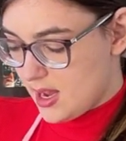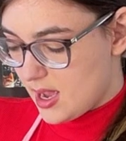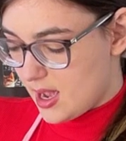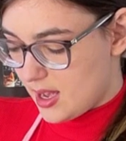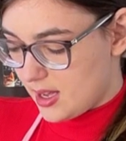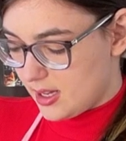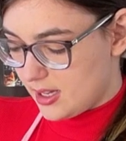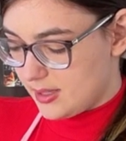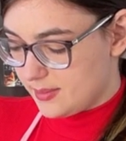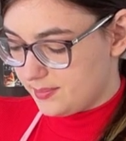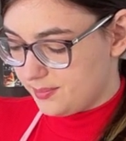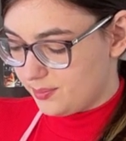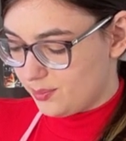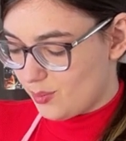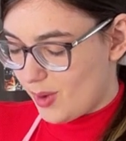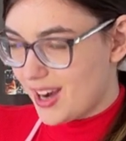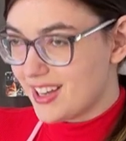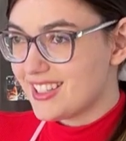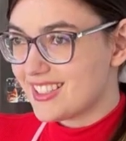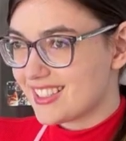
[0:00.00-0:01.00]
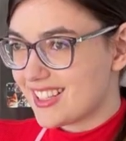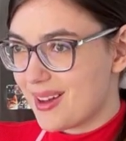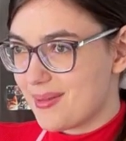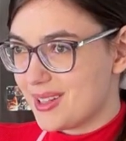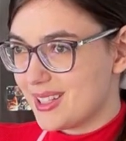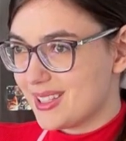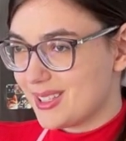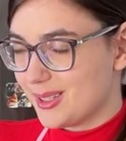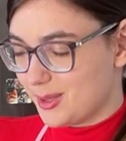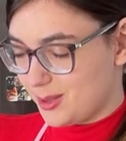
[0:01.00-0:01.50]
March is
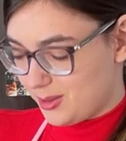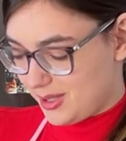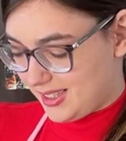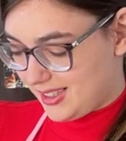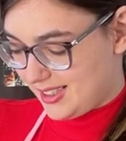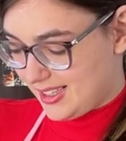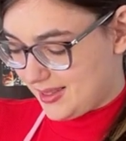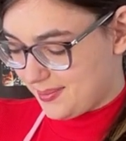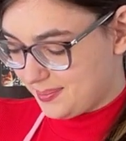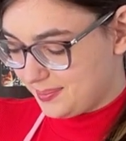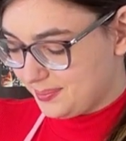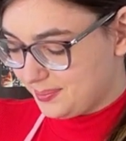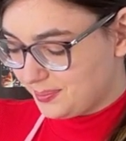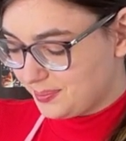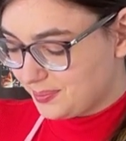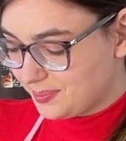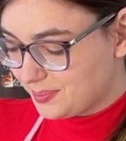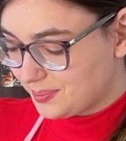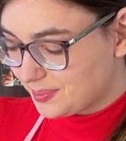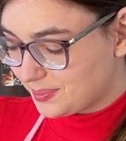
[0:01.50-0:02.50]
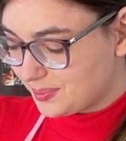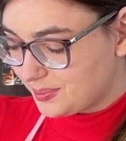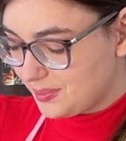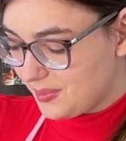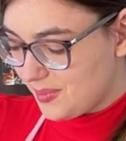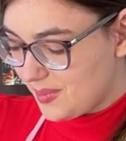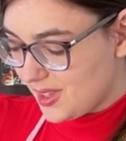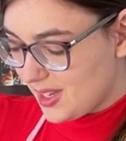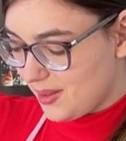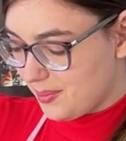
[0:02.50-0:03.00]
coming so quickly
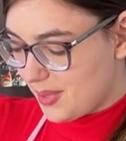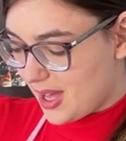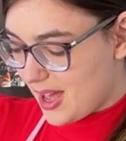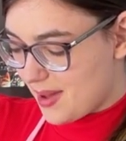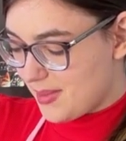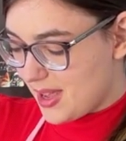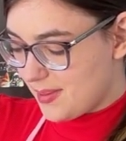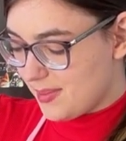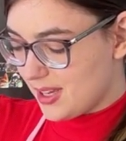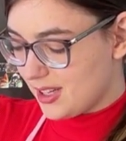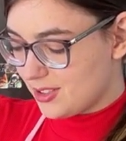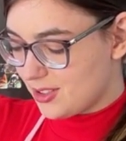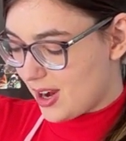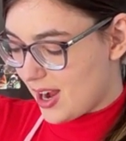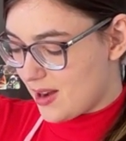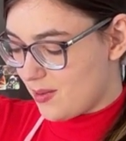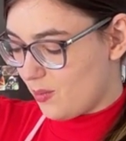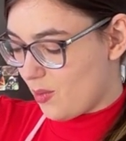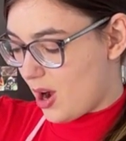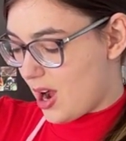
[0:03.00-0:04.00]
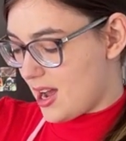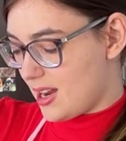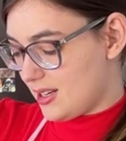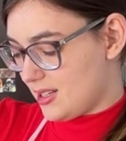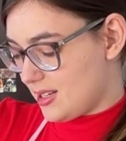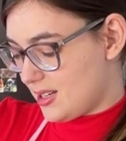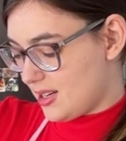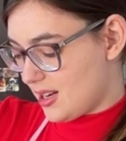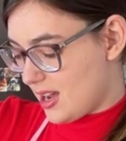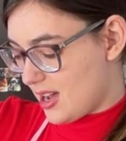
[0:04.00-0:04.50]
that maybe I'll try and
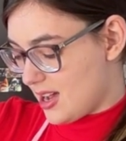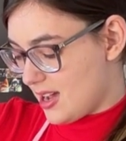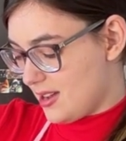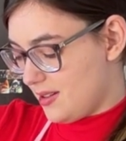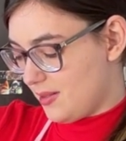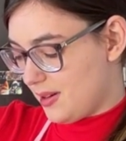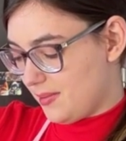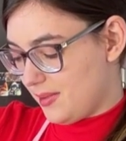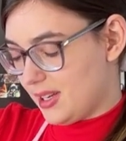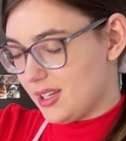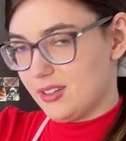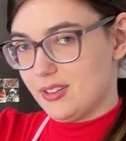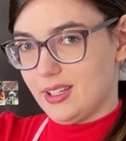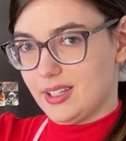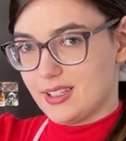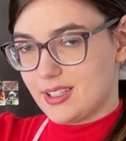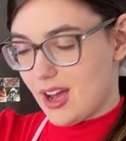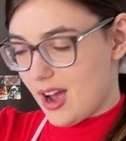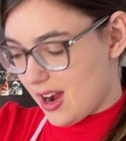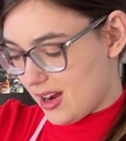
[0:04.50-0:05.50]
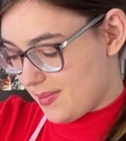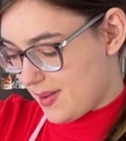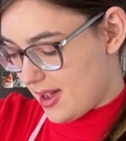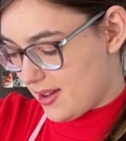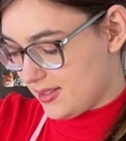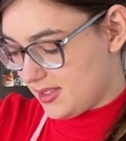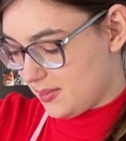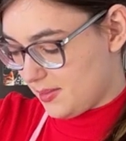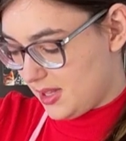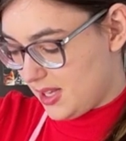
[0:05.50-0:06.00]
watch, and then we can do like a talk
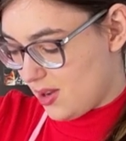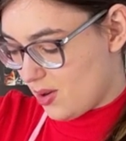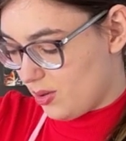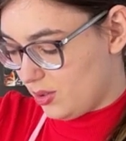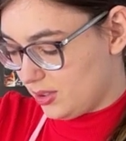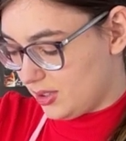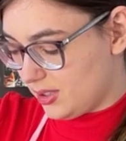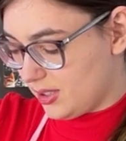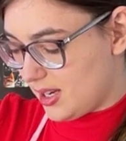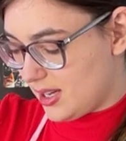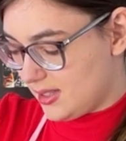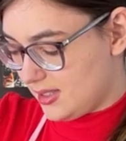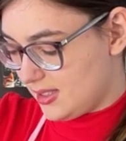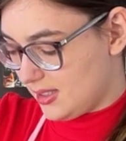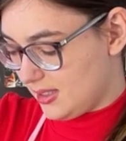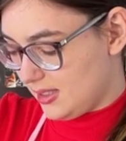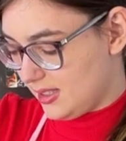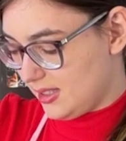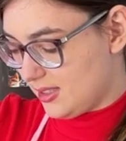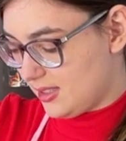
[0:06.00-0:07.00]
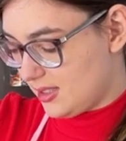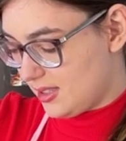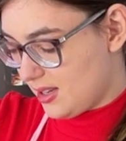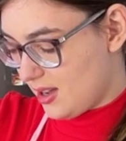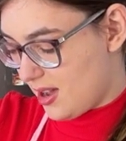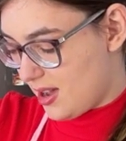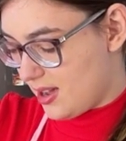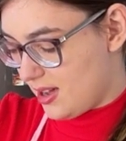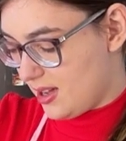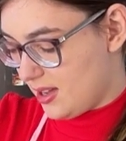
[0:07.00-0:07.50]
about some of the older Godzillas
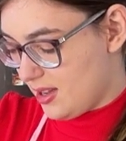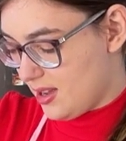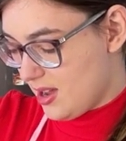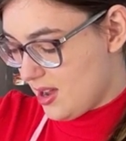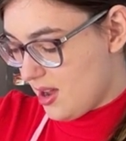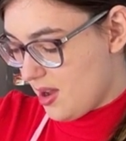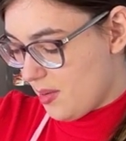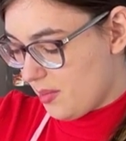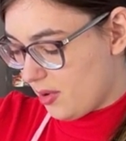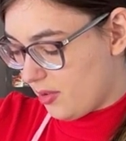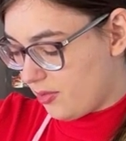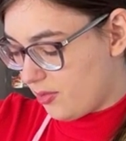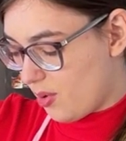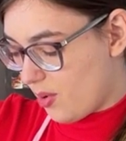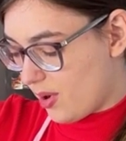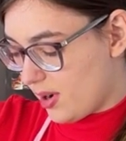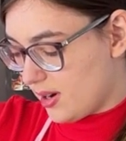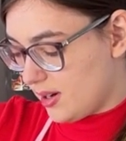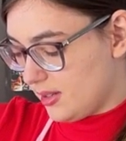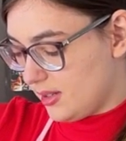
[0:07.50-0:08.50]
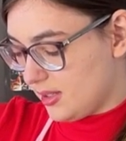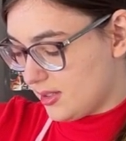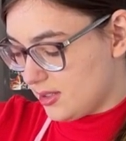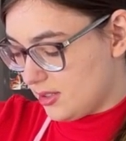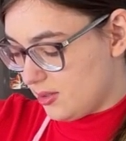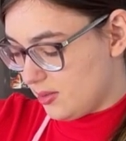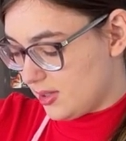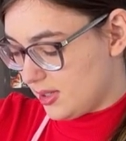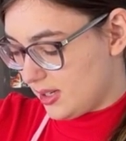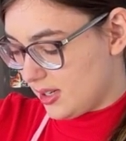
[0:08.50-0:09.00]
before this
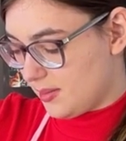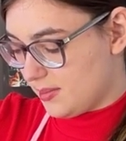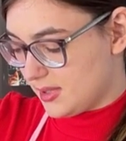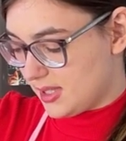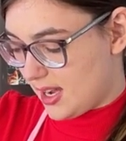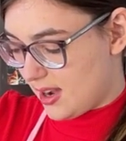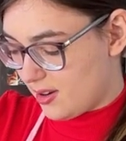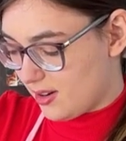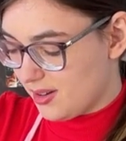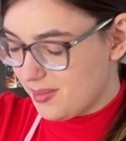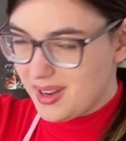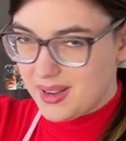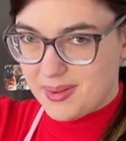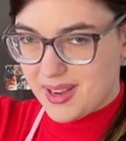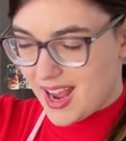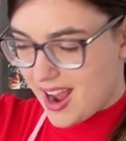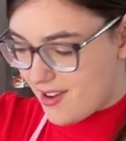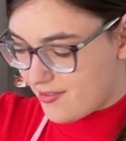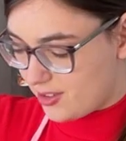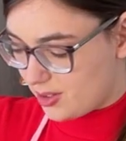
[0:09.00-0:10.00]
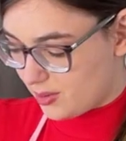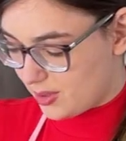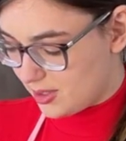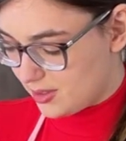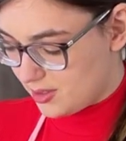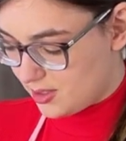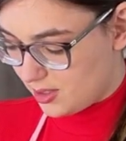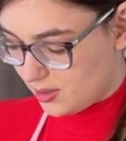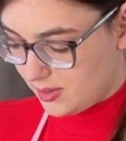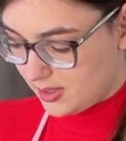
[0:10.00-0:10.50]
new one comes out, or maybe
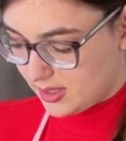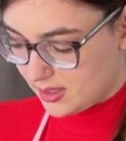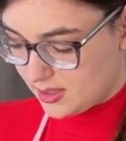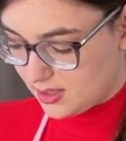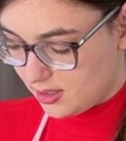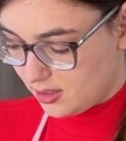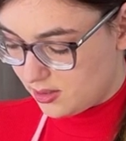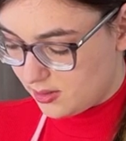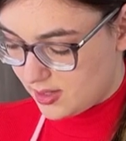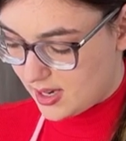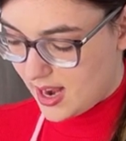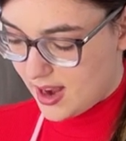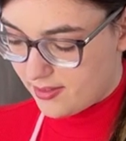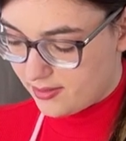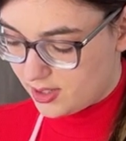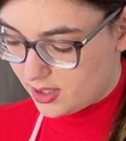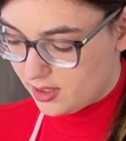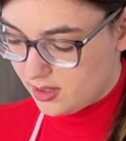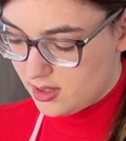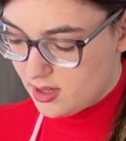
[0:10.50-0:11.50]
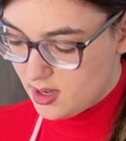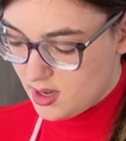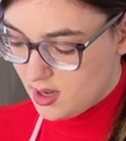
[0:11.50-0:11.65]
afterwards too. We can still do it after.